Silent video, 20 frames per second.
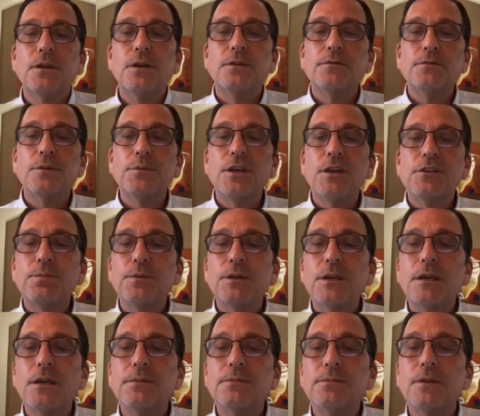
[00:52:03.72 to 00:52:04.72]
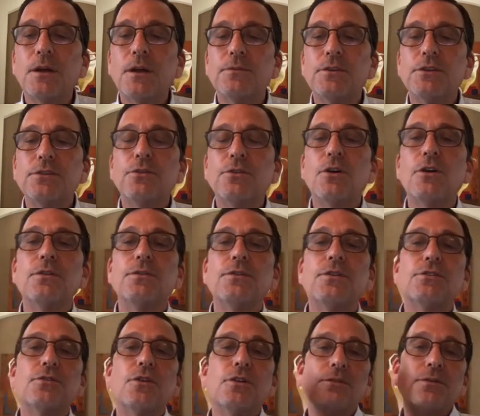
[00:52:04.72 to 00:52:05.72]
From the SBA, no, these are all,
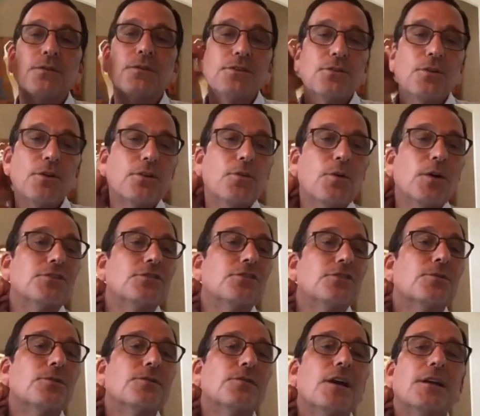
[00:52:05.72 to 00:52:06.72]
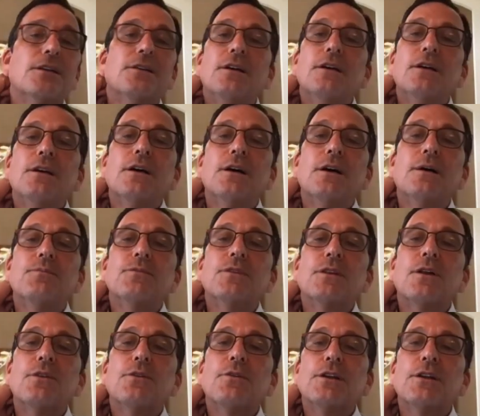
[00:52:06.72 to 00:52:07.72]
these are all, these are all the questions we've had. Um,
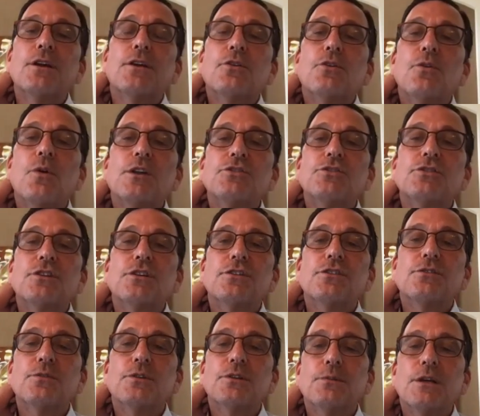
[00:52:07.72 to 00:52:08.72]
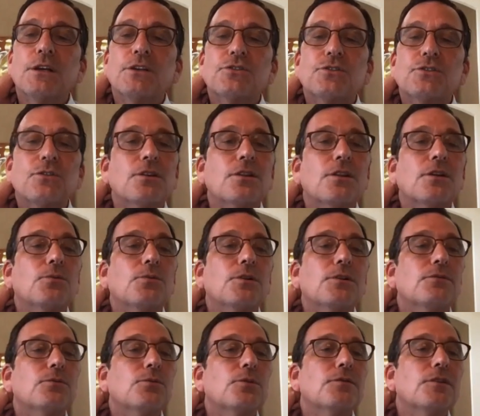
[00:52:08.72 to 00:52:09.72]
are there any other questions? I just want to make sure that
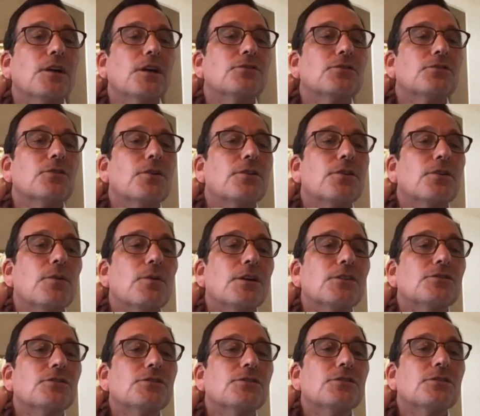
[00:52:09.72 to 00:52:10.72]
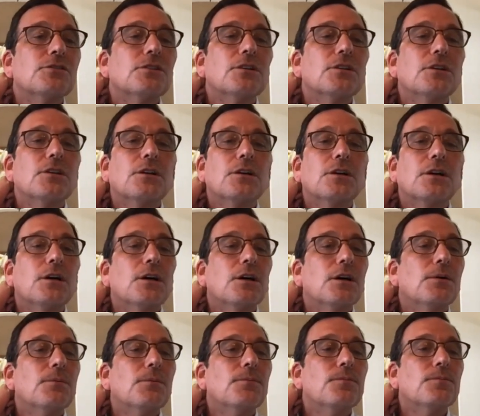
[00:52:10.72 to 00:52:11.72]
we've, we've answered all the questions.
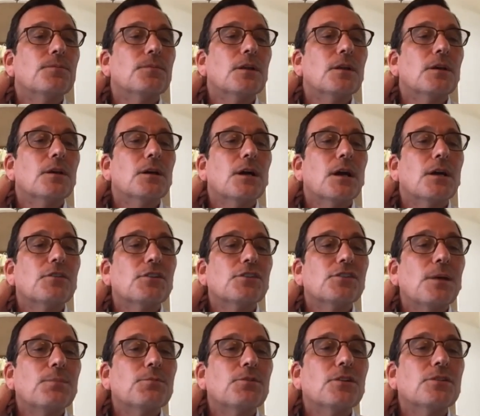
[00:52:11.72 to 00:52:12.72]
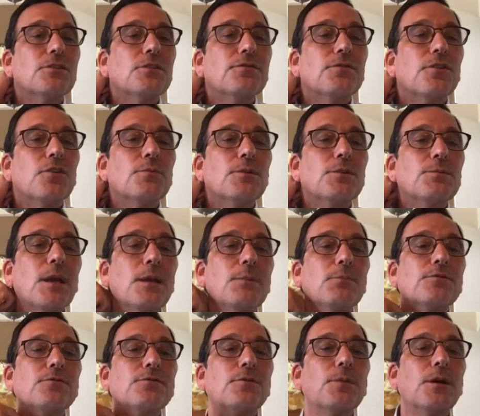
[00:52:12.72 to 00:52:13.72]
Um, I've accepted a deferment
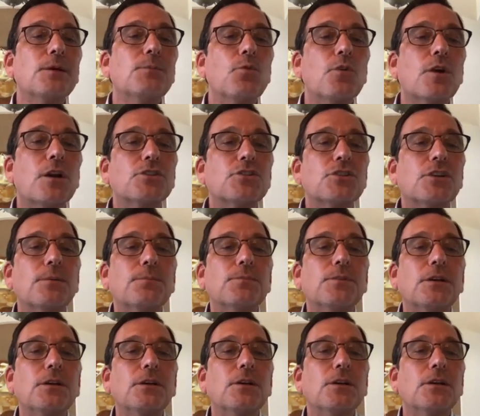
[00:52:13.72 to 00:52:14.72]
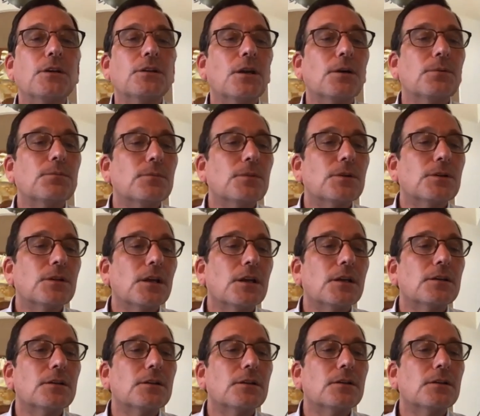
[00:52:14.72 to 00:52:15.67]
payment from my mortgage company. No, okay.